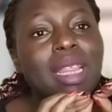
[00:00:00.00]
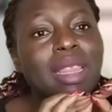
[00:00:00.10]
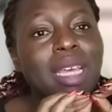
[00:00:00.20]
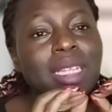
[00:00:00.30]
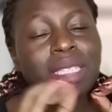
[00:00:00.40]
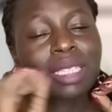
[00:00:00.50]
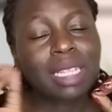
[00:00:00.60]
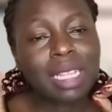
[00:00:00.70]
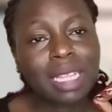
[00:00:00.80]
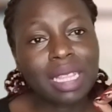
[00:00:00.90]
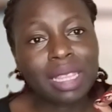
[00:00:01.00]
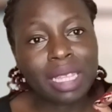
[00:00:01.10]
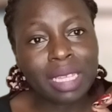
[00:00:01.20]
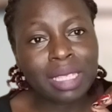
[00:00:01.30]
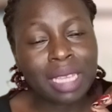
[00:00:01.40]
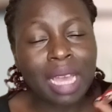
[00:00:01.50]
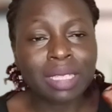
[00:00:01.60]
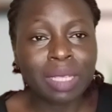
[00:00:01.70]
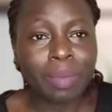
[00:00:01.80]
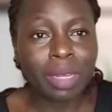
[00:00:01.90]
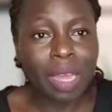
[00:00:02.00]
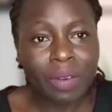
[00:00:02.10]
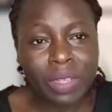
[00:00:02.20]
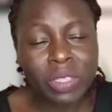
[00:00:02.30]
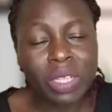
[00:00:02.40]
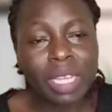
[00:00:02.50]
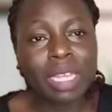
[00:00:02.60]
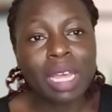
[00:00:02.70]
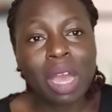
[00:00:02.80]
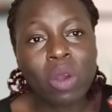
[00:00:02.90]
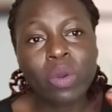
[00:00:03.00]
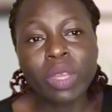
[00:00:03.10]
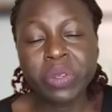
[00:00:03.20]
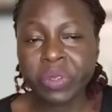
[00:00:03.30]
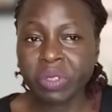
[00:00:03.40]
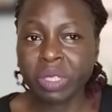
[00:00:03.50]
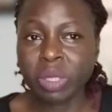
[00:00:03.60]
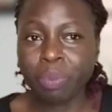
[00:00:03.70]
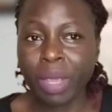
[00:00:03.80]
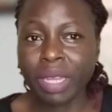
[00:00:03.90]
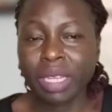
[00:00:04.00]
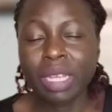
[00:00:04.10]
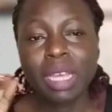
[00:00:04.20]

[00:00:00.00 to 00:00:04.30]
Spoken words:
that there's a similarity in how interest is paid.